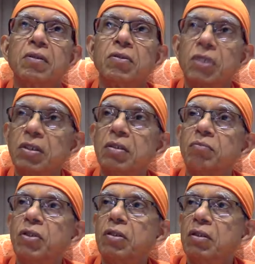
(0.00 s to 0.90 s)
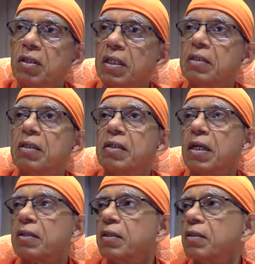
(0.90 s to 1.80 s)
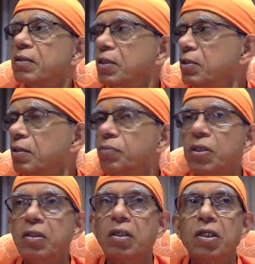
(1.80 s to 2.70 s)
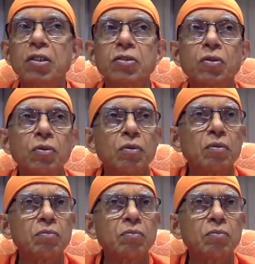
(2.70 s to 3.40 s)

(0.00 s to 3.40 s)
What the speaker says: You see something, get attracted. See something. So